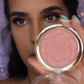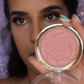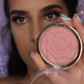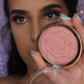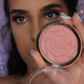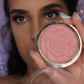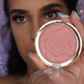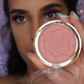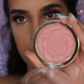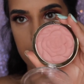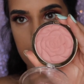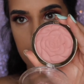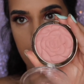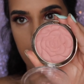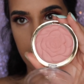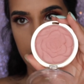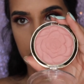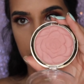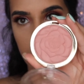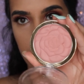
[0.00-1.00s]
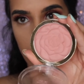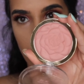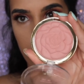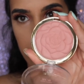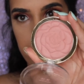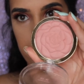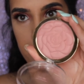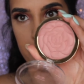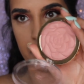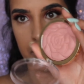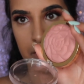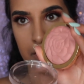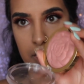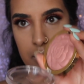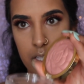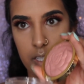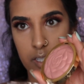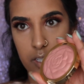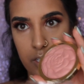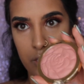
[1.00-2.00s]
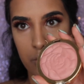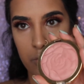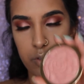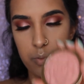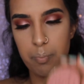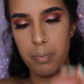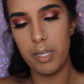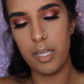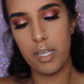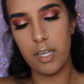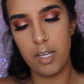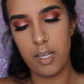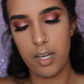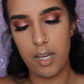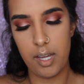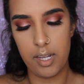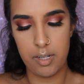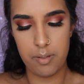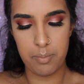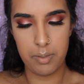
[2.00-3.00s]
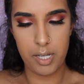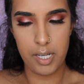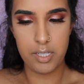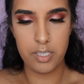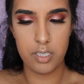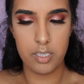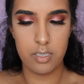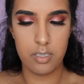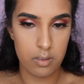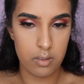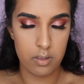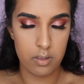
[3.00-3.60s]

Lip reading: So it's kind of a more pink, nude pink kind of blush.